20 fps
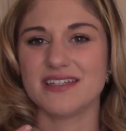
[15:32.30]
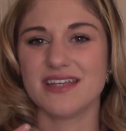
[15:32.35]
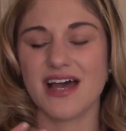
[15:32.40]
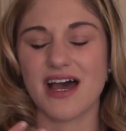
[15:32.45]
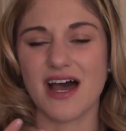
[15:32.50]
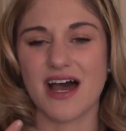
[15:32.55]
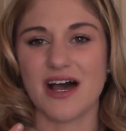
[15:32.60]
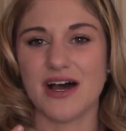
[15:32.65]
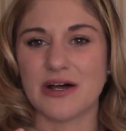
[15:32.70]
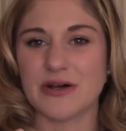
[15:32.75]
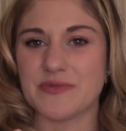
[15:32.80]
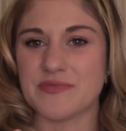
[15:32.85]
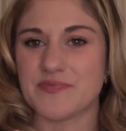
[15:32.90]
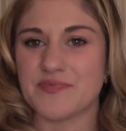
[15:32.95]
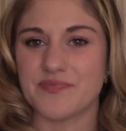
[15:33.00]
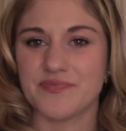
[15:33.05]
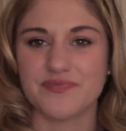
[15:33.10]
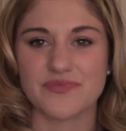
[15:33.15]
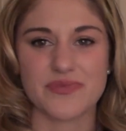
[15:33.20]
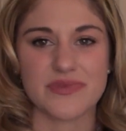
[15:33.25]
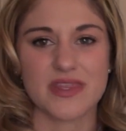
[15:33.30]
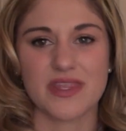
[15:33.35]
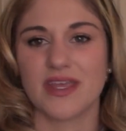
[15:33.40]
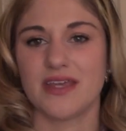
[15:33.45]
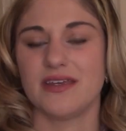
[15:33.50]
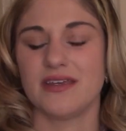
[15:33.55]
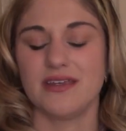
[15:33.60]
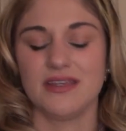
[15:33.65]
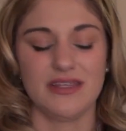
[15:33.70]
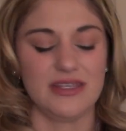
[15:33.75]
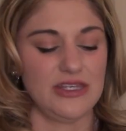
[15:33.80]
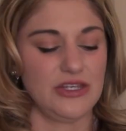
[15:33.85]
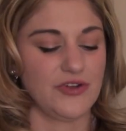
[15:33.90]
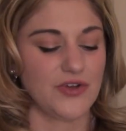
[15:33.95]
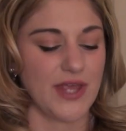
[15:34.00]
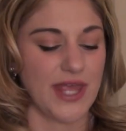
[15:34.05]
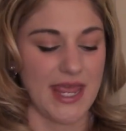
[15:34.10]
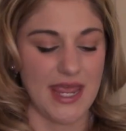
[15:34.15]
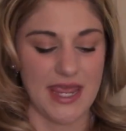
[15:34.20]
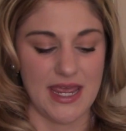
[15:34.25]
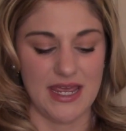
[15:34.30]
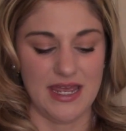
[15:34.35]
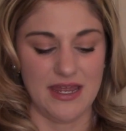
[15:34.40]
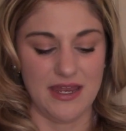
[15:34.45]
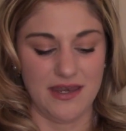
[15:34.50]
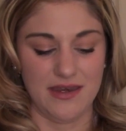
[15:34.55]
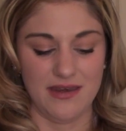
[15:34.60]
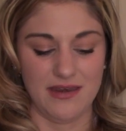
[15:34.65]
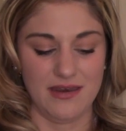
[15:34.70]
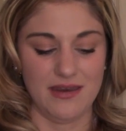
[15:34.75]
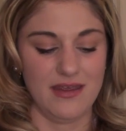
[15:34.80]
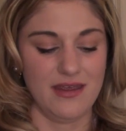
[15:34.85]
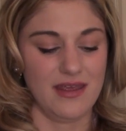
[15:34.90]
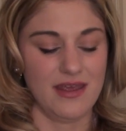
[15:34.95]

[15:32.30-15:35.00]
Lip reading: You can